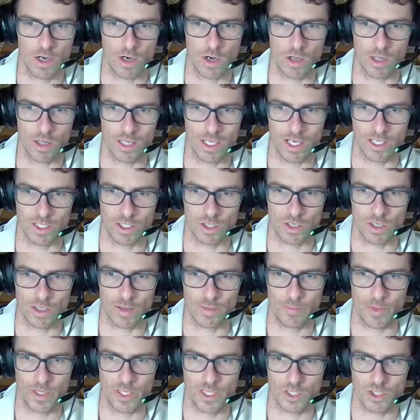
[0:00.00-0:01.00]
Lateral
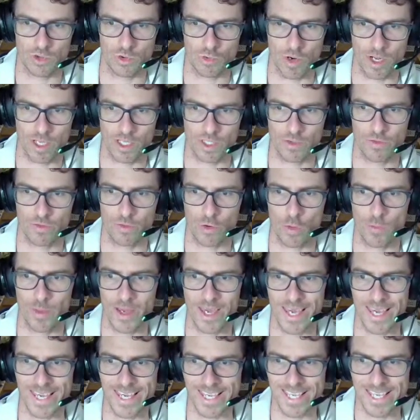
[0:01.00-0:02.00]
piece runs from
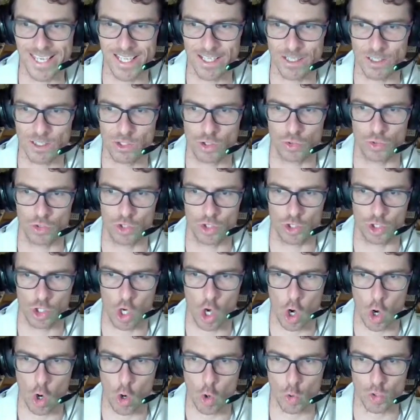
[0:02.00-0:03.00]
heel to
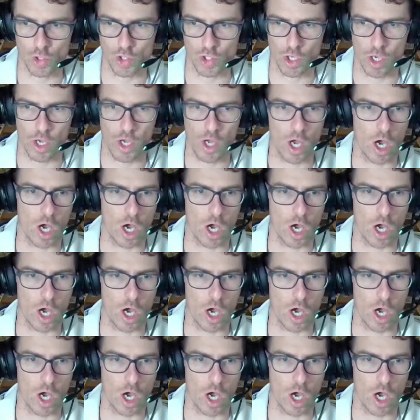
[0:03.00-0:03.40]
toes